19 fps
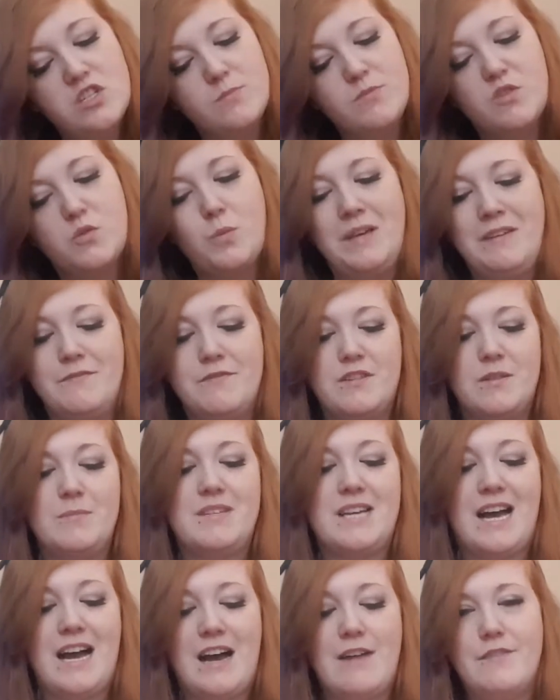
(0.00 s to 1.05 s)
I'm just waiting for them
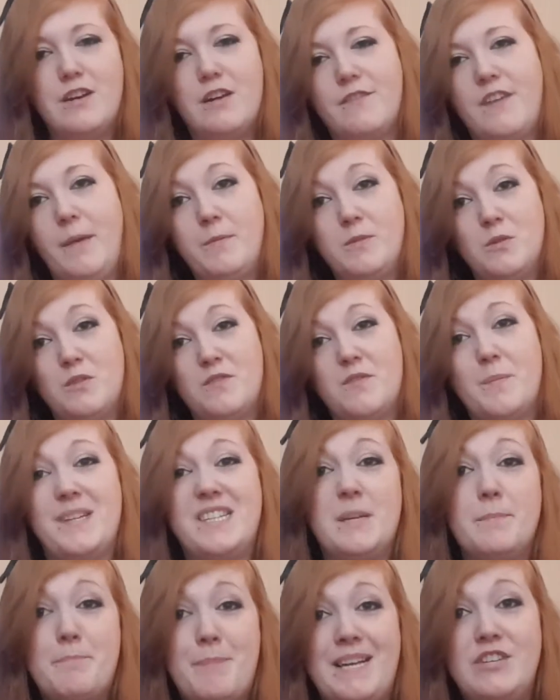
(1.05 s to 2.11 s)
to have enough episodes for me
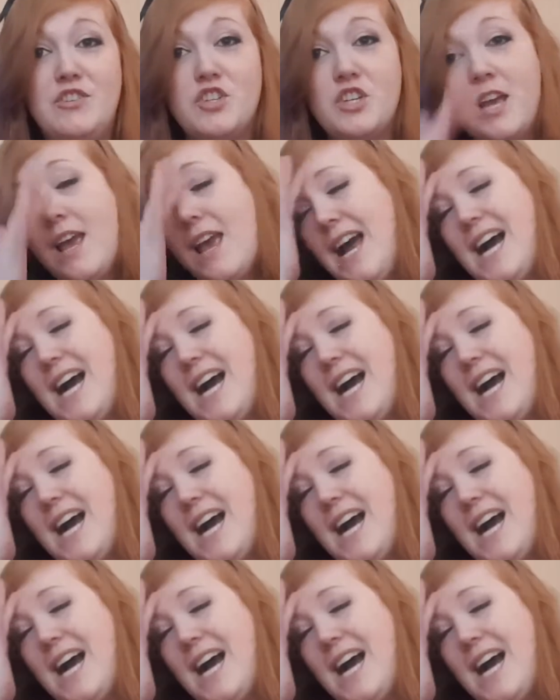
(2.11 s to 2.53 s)
to binge.